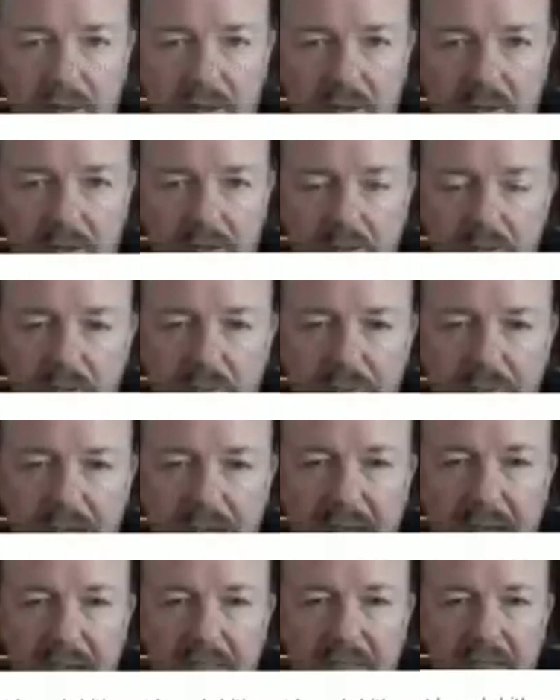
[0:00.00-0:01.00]
sort of big
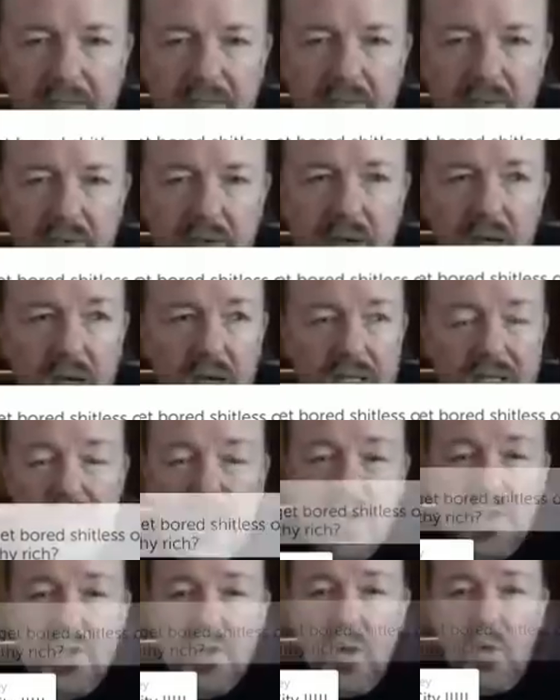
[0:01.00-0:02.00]
actors for because it's
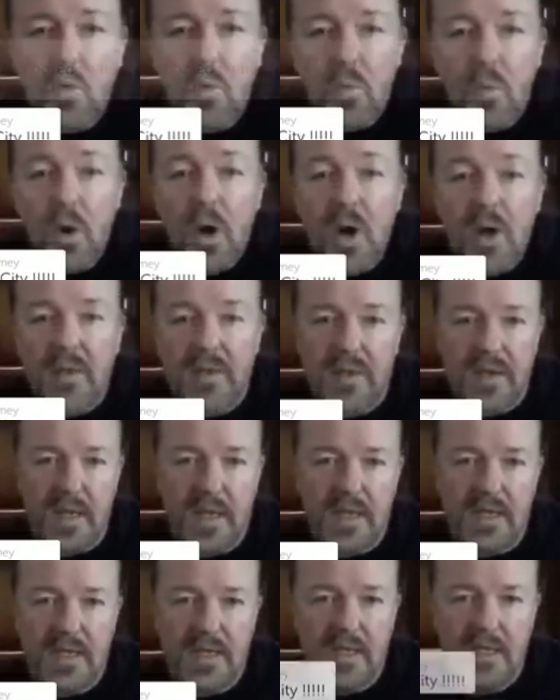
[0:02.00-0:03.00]
just not worth it.
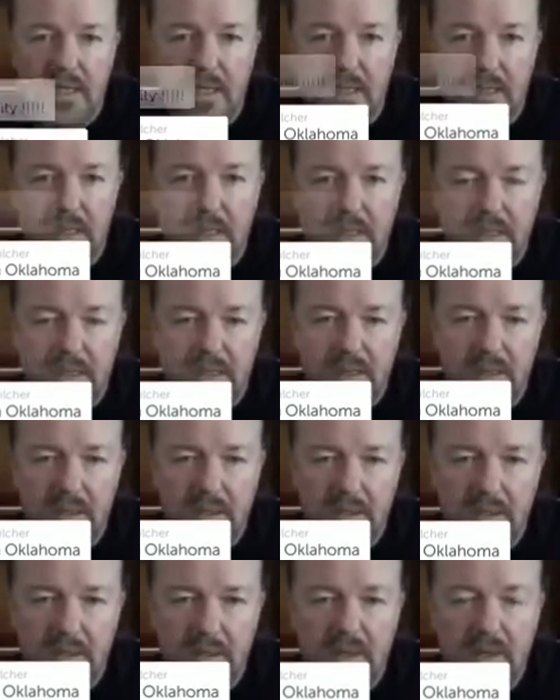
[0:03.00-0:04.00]
You
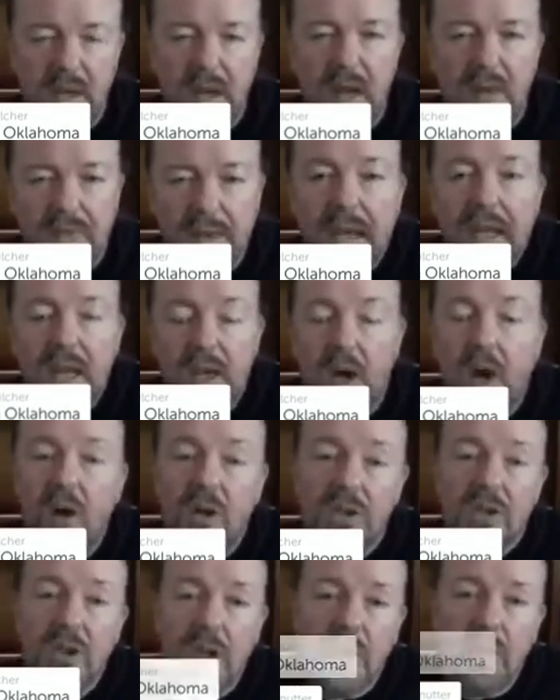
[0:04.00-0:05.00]
know, they
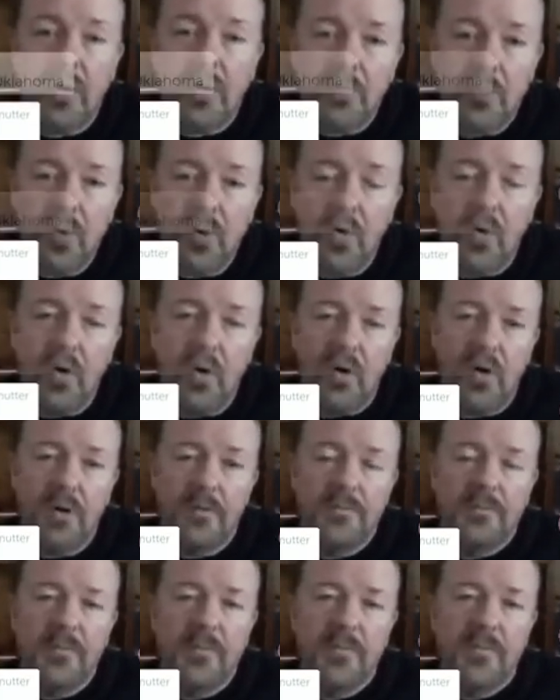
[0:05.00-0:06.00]
cost a lot more
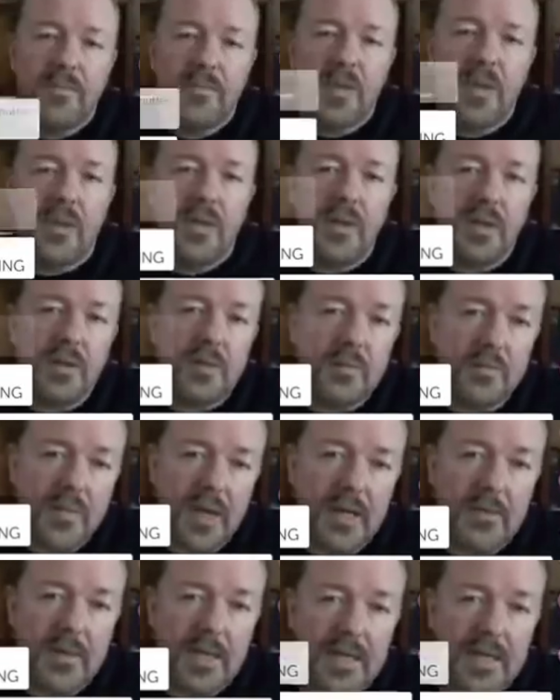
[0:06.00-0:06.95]
than maybe an